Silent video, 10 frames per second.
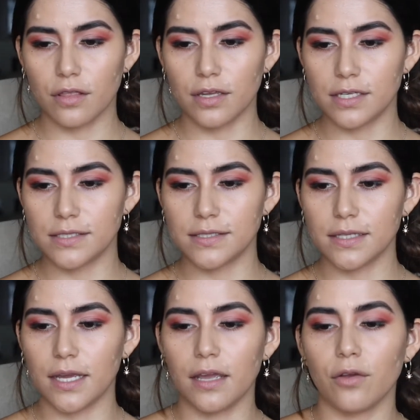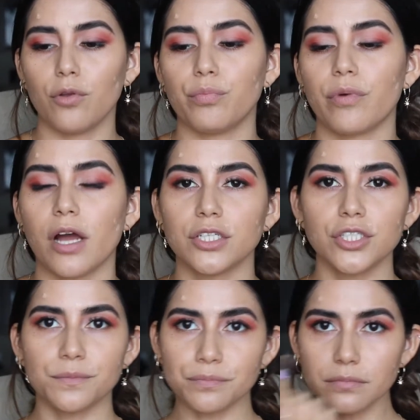this angle
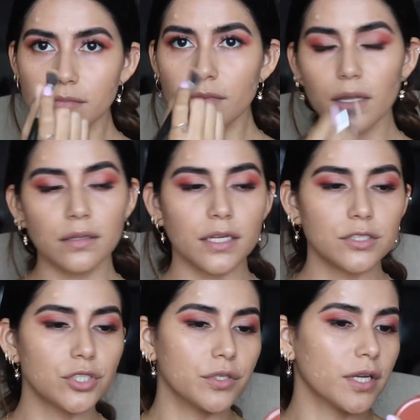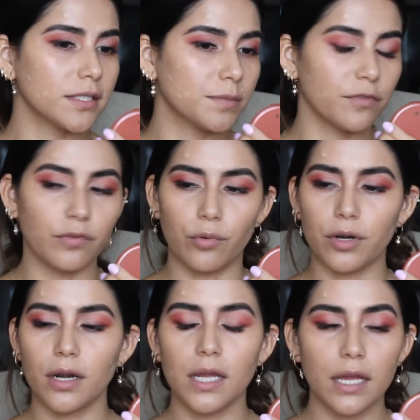brush that I showed you guys
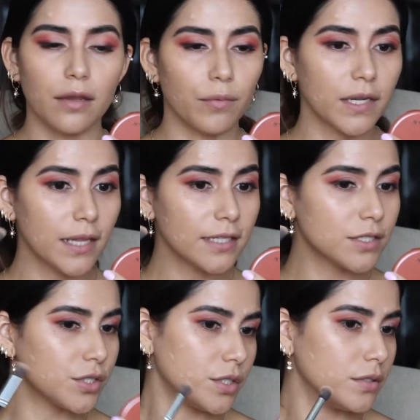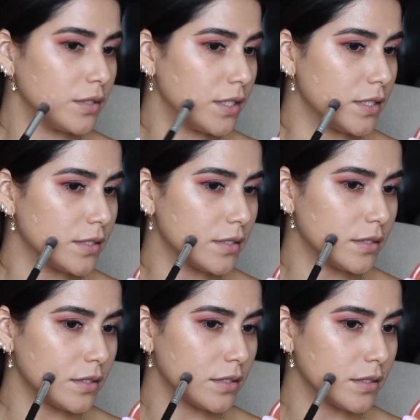before. What I like to do is
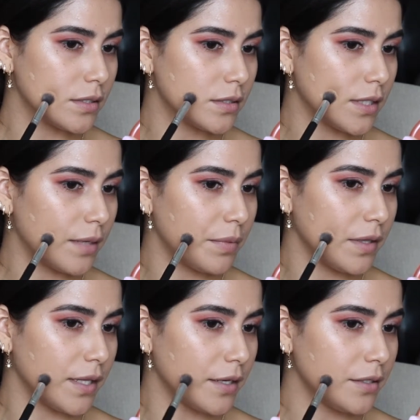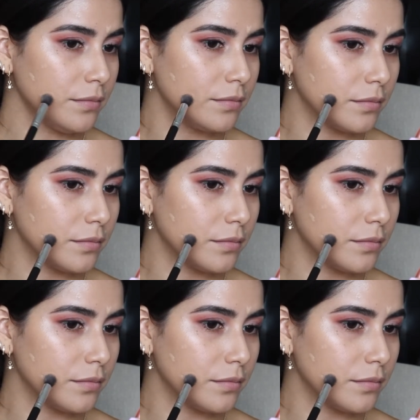just tap in there